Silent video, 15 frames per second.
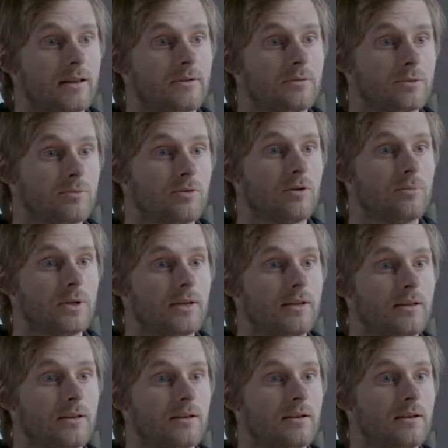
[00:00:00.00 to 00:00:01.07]
That was probably
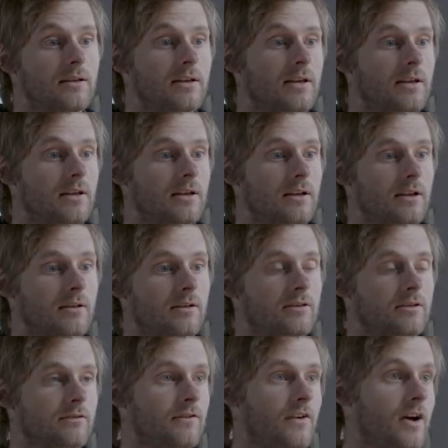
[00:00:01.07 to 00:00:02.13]
the
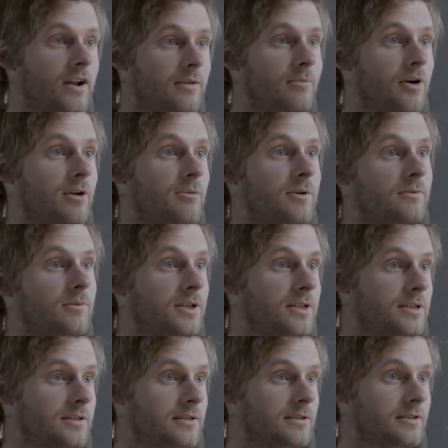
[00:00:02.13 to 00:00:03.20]
defining moment
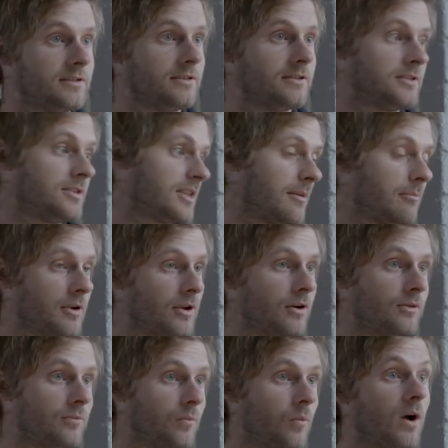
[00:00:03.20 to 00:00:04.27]
which sent me
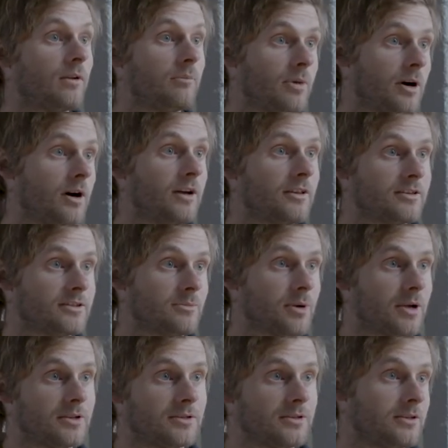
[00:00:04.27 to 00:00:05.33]
on one path as
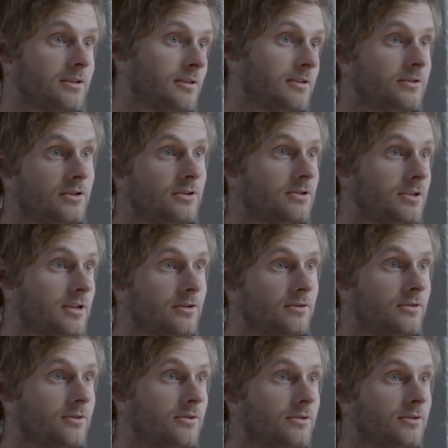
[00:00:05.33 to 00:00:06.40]
opposed to choosing
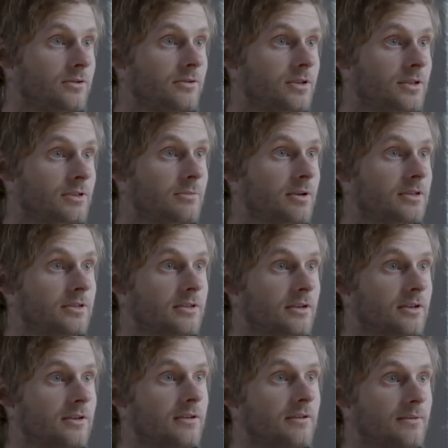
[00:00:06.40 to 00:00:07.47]
or doing as much as I
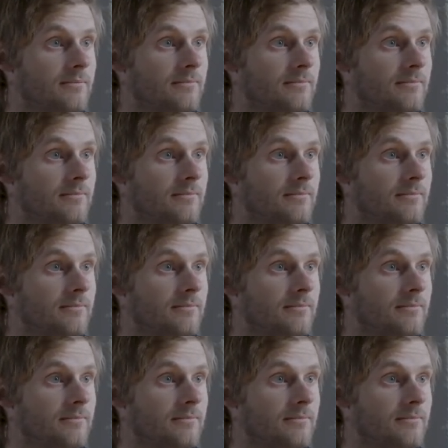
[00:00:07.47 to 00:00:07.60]
could.